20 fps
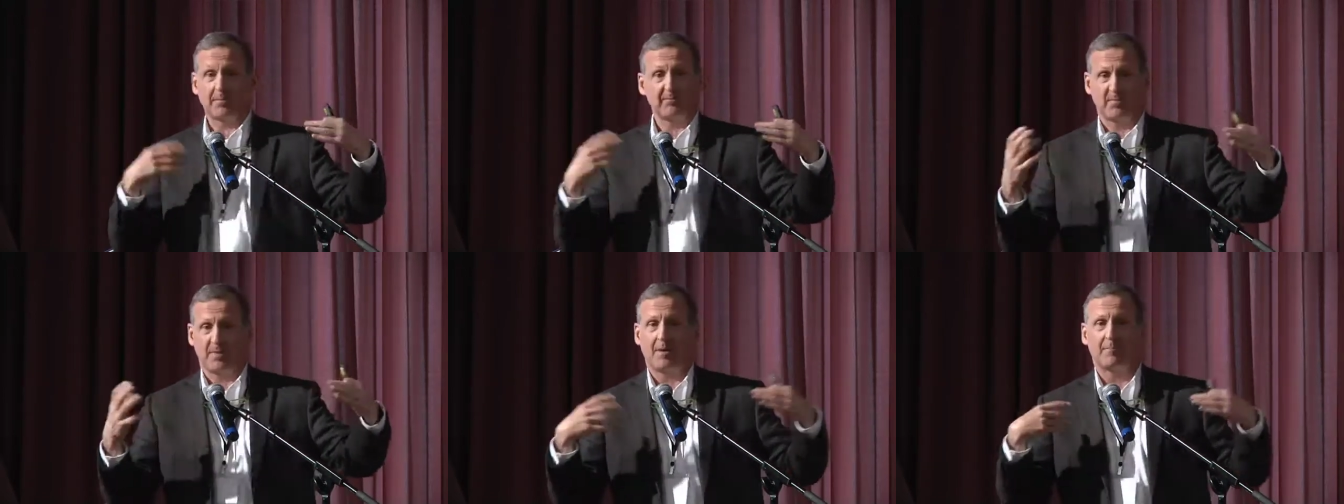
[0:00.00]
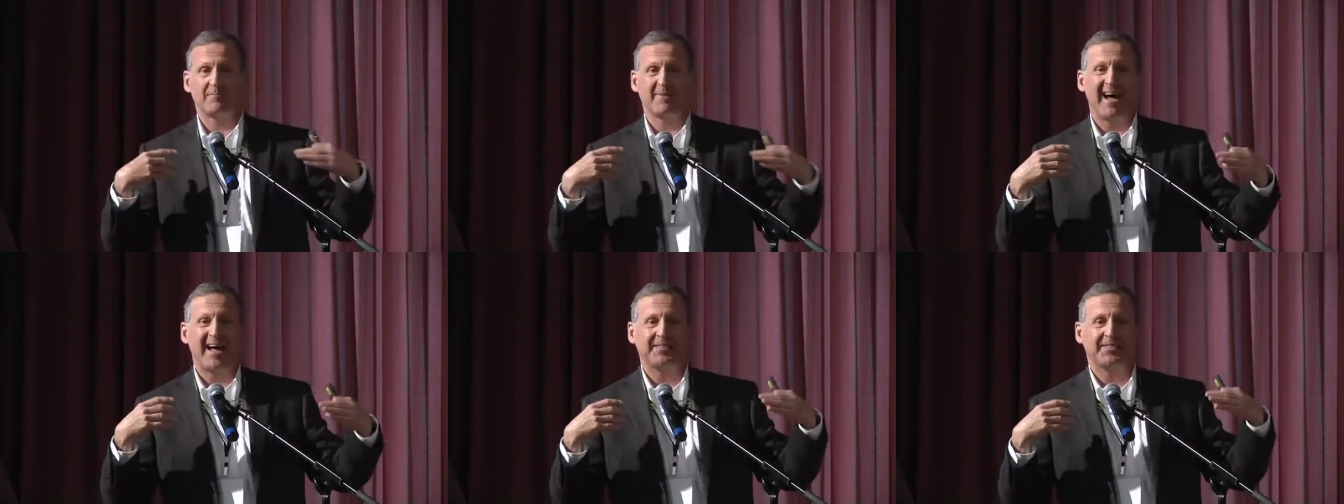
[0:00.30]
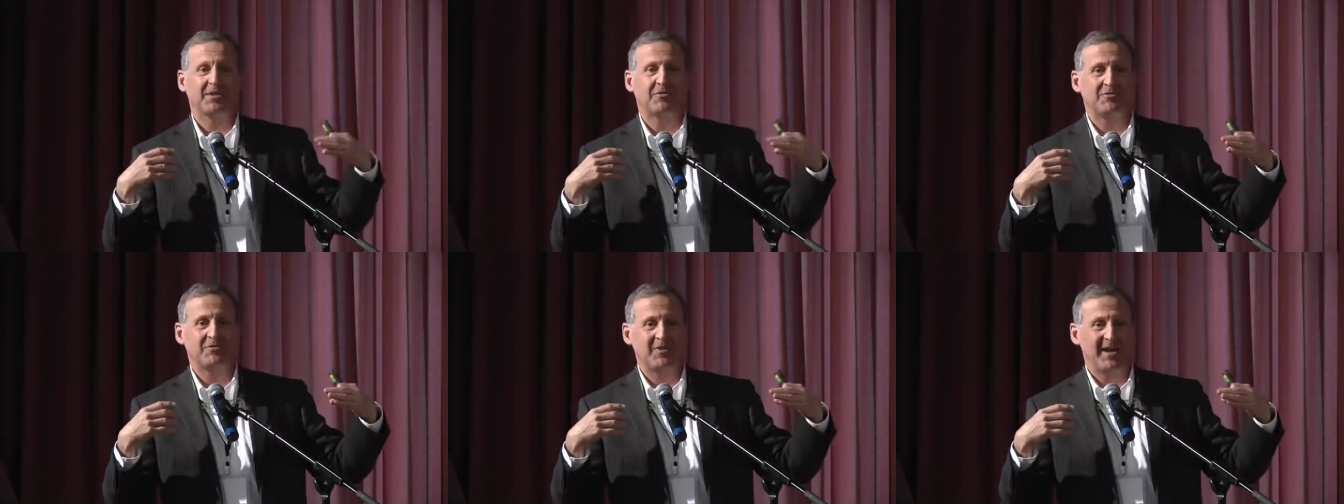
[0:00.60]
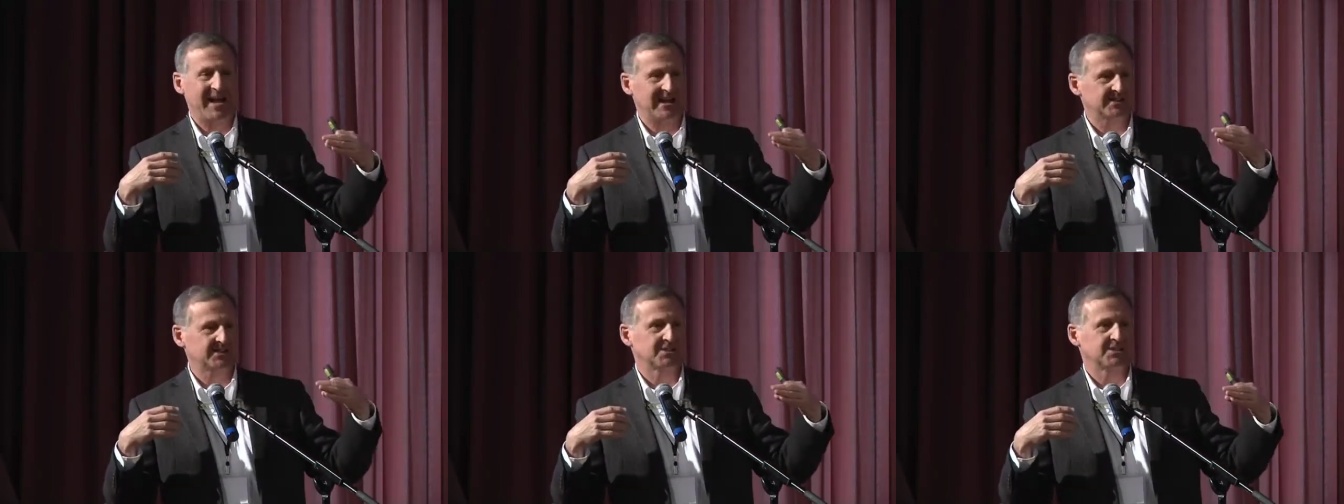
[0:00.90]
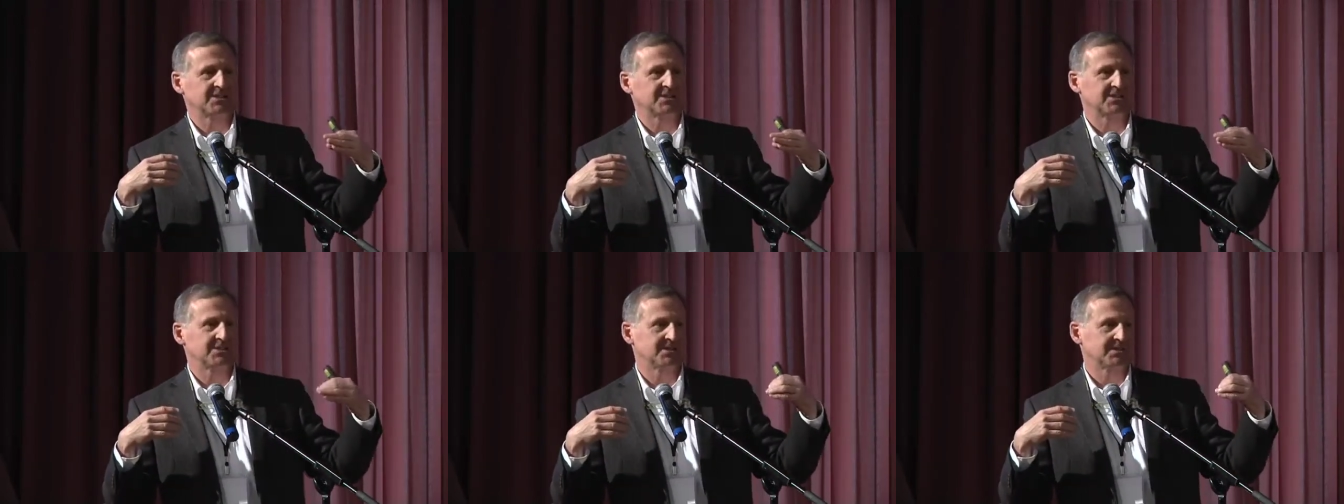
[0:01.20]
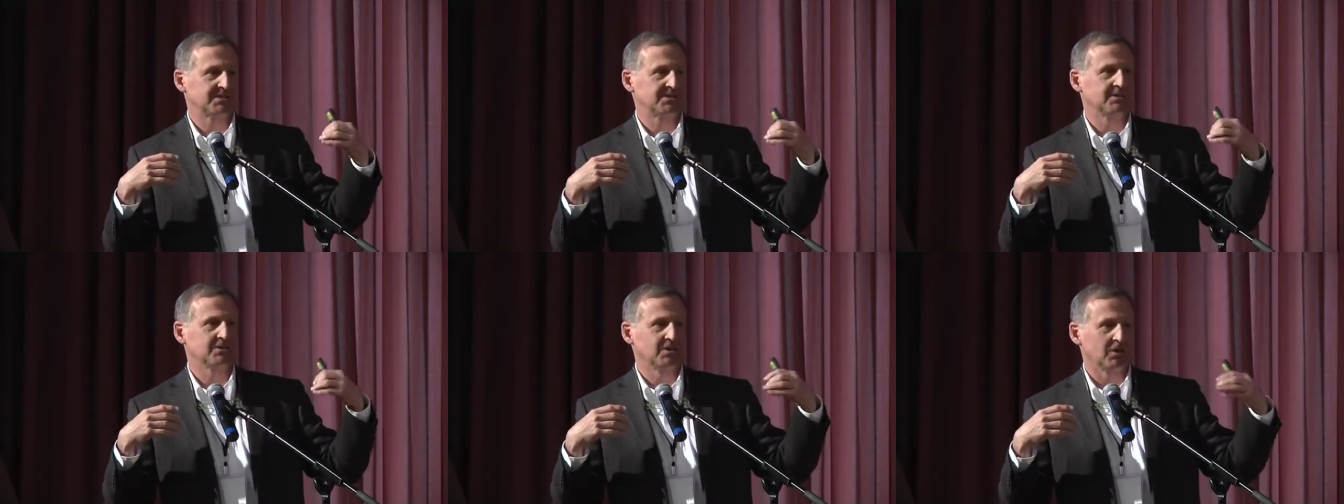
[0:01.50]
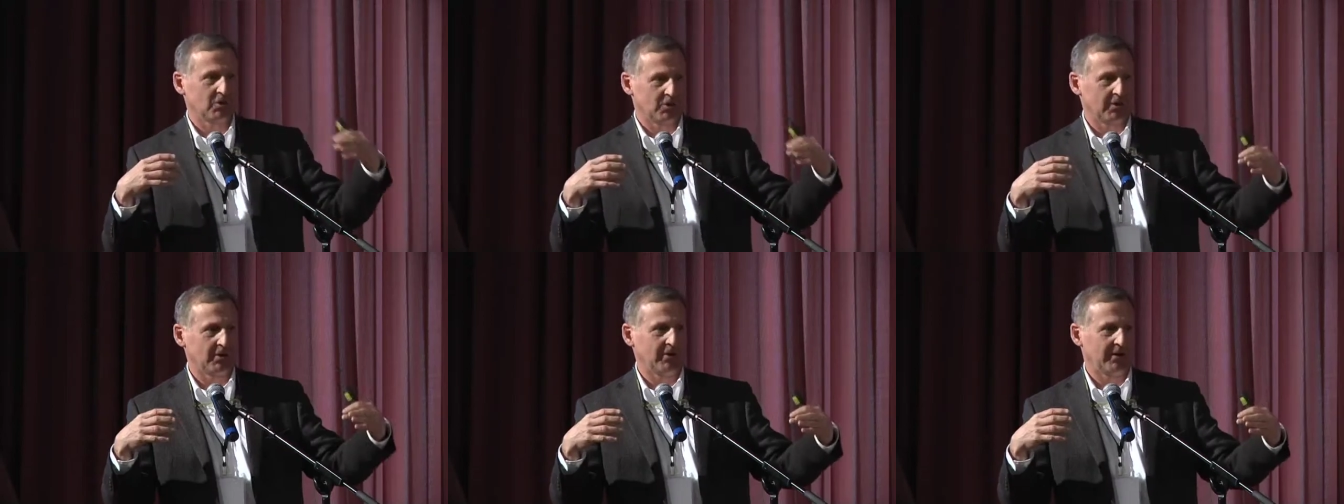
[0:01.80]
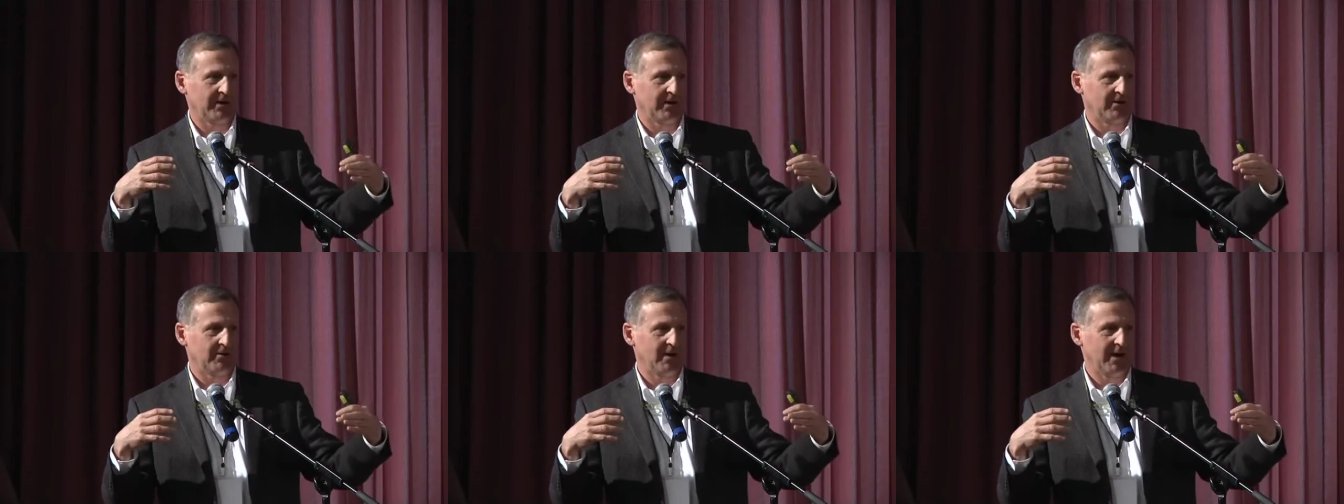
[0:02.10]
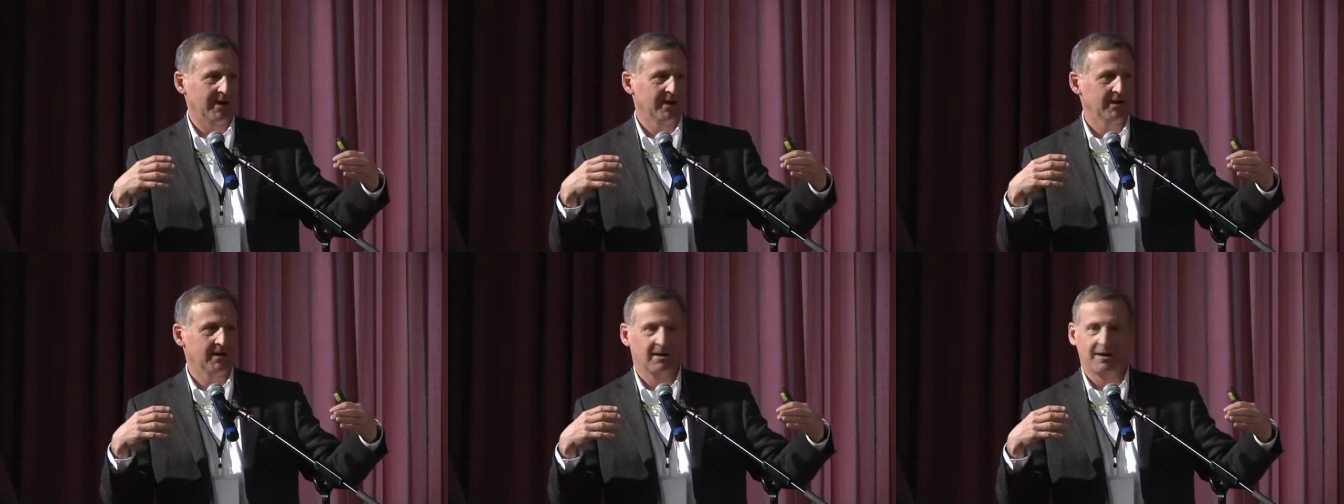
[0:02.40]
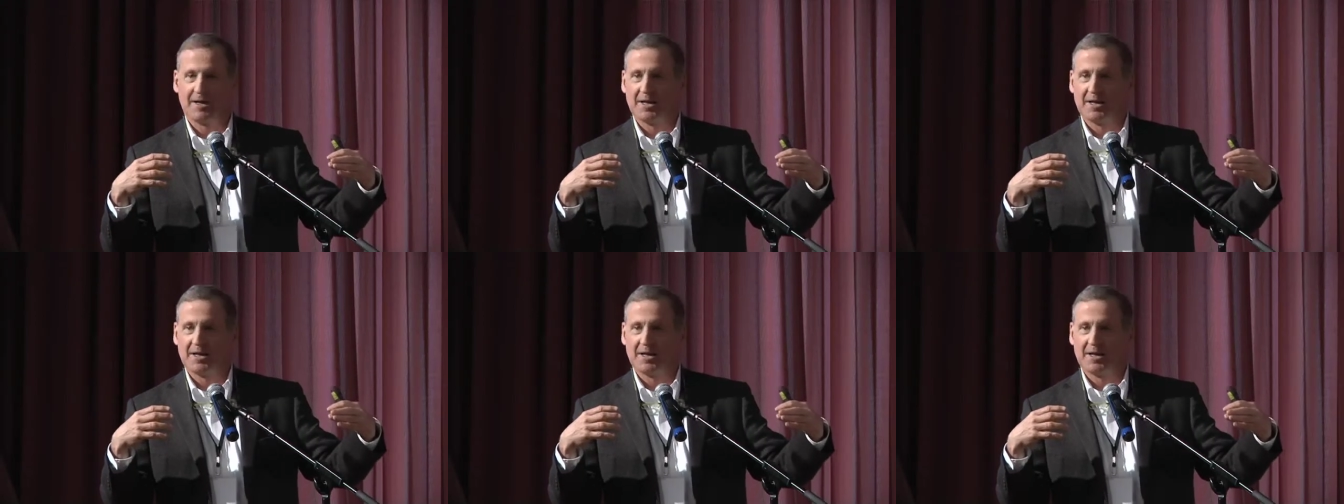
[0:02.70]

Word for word: I'm, I'm not the fastest learner here, right?